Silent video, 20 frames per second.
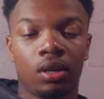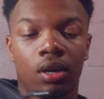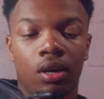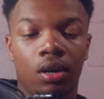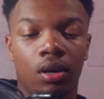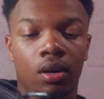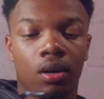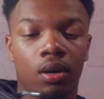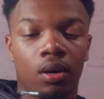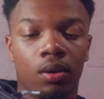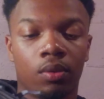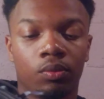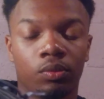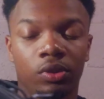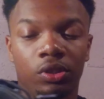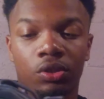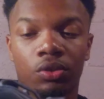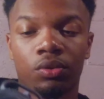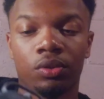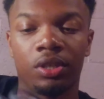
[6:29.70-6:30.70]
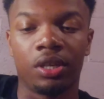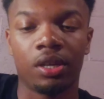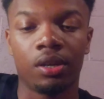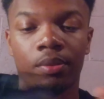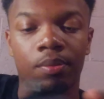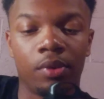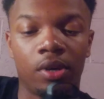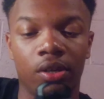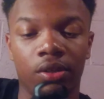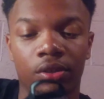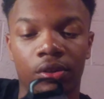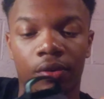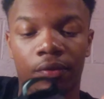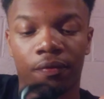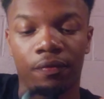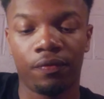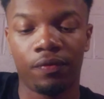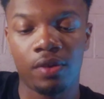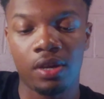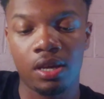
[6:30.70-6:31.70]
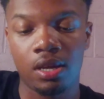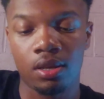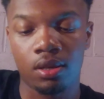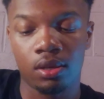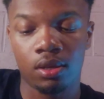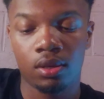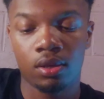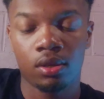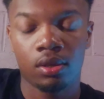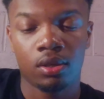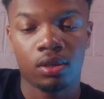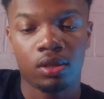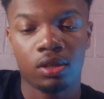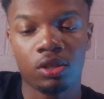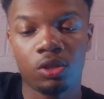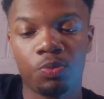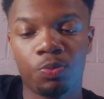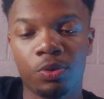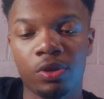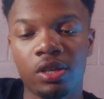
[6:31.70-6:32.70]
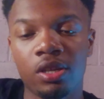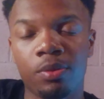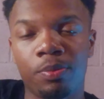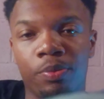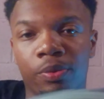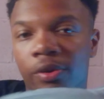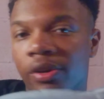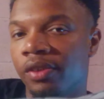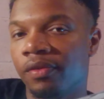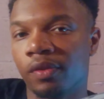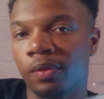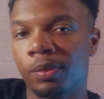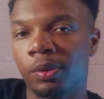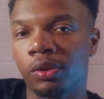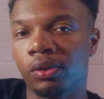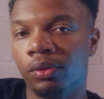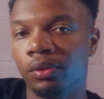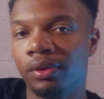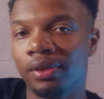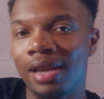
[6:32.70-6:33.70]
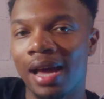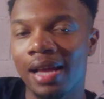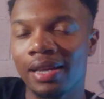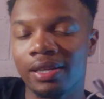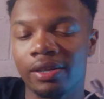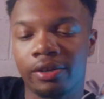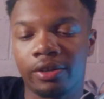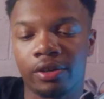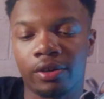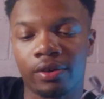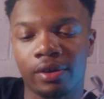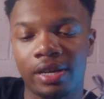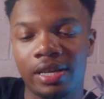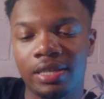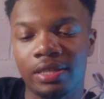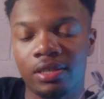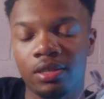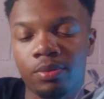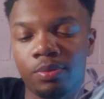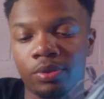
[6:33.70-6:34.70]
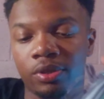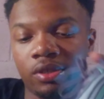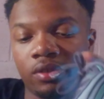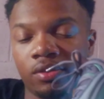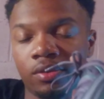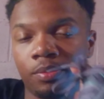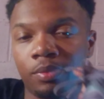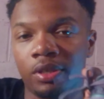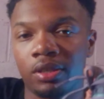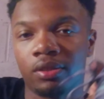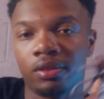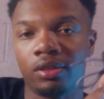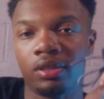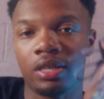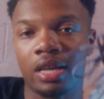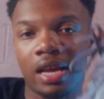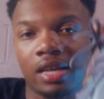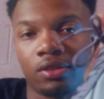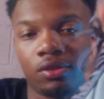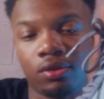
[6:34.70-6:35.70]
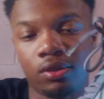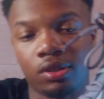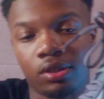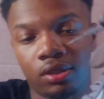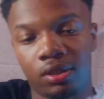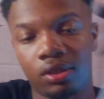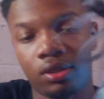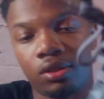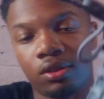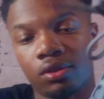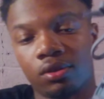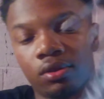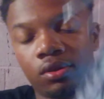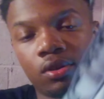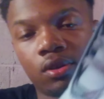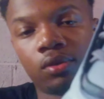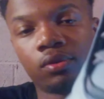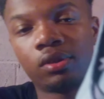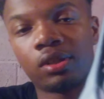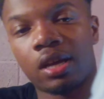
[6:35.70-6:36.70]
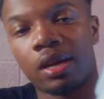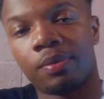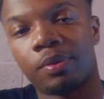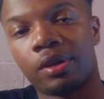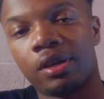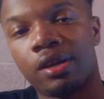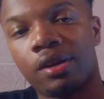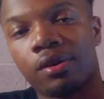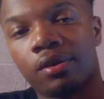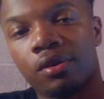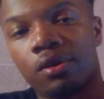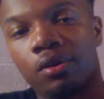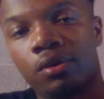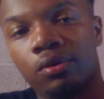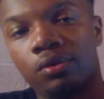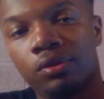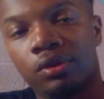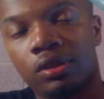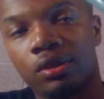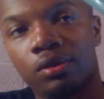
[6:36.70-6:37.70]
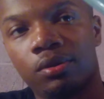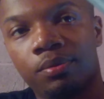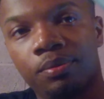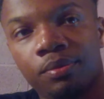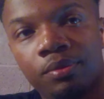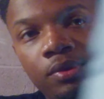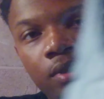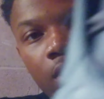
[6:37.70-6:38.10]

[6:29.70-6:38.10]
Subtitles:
When you get them on your feet, it's pretty breathable. Not the crazy breathability. As you can see, there's no type of ear holes in them